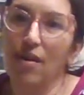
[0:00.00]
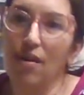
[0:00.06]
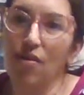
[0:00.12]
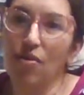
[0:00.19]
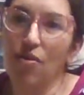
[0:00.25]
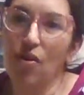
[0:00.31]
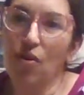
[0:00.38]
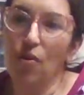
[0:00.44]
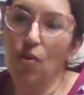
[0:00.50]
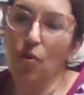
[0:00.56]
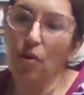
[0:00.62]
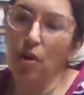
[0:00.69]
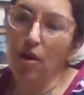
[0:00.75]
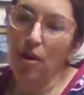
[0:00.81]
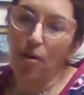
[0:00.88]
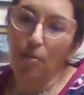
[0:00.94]
So,
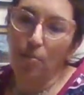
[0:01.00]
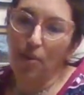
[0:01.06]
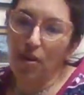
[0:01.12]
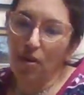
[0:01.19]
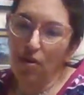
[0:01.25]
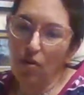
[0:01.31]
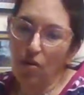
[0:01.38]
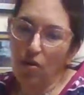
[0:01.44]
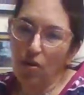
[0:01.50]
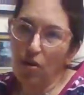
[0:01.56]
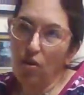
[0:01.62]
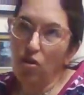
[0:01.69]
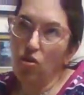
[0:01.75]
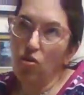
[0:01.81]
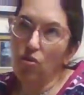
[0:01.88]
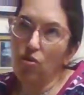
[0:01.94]
but you
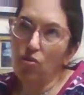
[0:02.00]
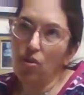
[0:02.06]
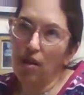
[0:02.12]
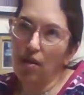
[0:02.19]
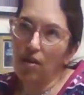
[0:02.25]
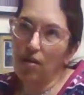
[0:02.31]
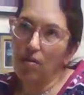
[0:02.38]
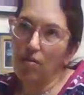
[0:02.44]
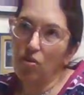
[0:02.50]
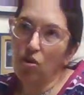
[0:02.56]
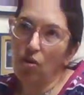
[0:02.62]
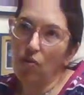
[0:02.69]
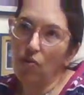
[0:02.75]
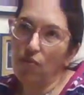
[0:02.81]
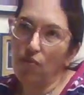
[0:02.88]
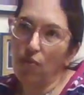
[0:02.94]
could do like
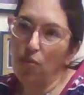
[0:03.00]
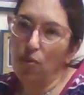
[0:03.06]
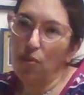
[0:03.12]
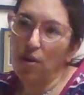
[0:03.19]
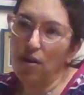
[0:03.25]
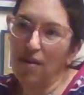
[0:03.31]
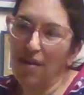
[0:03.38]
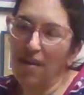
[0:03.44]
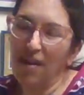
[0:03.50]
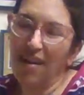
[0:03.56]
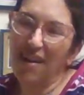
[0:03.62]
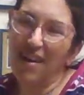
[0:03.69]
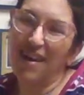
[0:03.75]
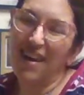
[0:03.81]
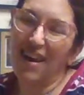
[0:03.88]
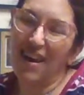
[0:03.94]
tofu, and
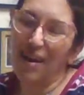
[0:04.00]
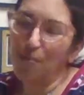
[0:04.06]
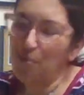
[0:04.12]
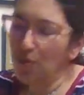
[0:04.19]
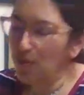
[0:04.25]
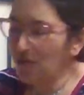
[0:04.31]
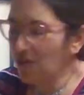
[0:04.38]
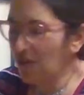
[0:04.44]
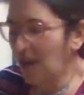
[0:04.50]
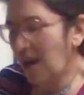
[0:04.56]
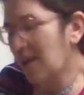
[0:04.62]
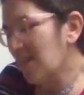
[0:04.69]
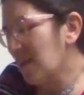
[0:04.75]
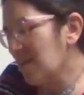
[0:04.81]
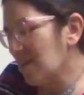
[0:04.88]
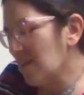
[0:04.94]
I personally I
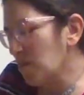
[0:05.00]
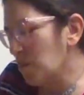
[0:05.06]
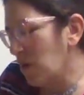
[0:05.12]
like the